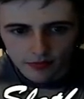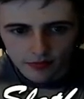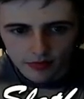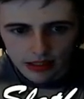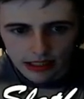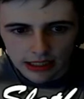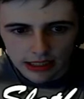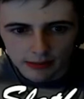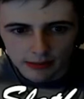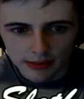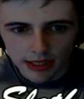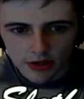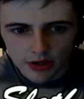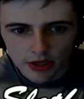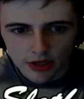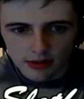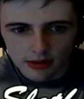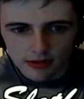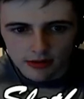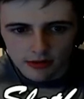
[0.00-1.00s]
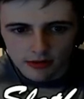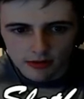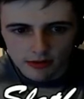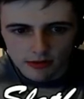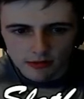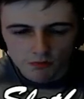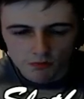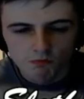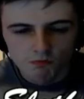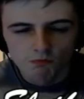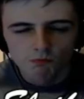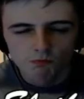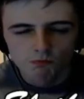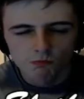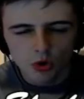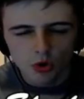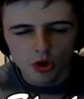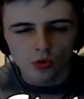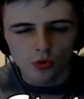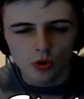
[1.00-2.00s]
Give me that chest.
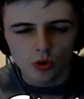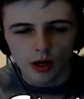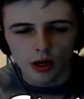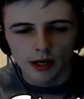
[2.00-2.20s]
What you got in